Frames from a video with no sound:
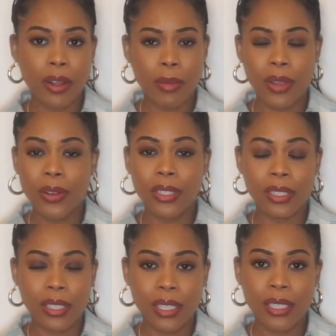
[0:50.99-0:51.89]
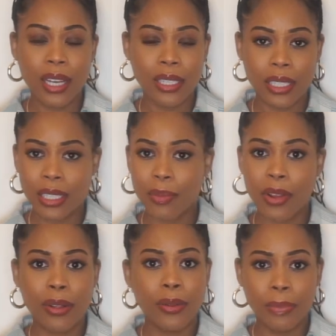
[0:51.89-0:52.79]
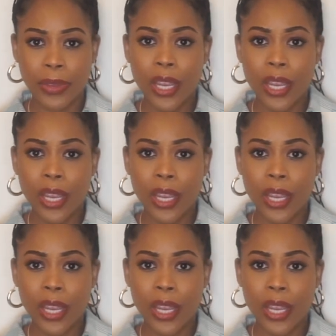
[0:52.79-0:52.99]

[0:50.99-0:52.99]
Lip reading: oh my god, these actually smell